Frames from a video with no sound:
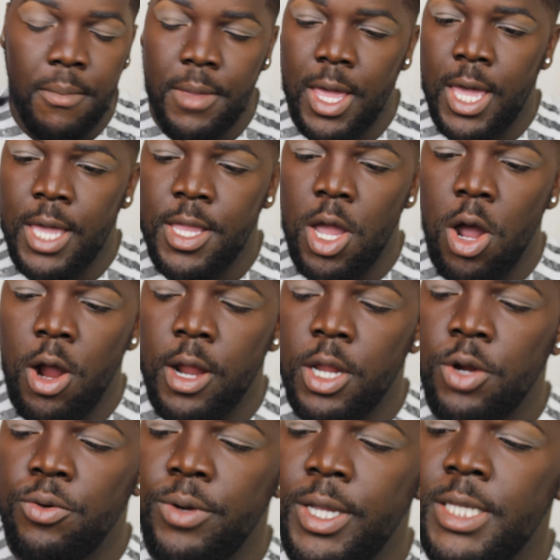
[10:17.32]
in our
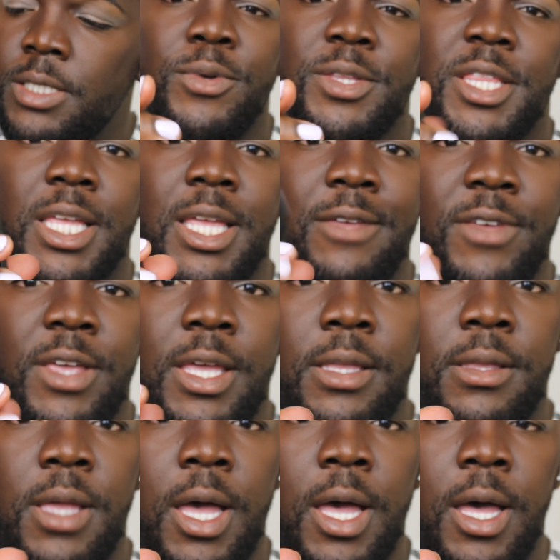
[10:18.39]
crease with the
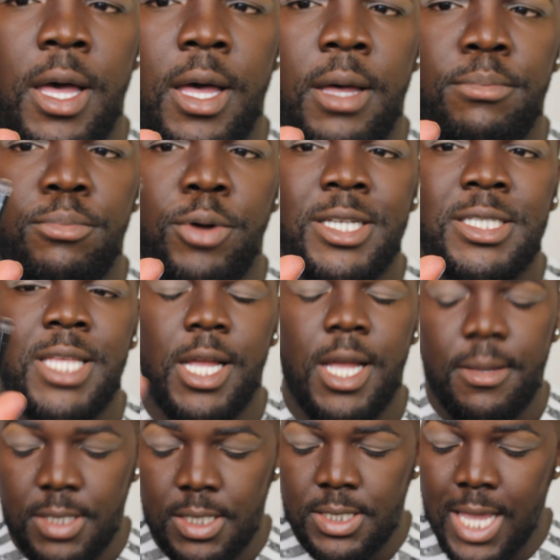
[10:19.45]
given brush that
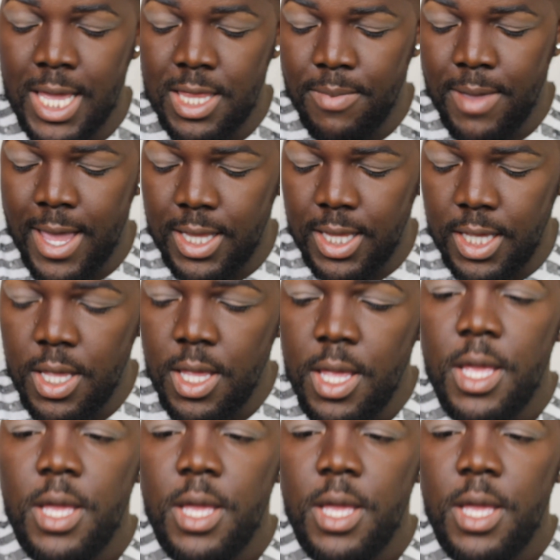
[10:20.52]
comes inside of the palette.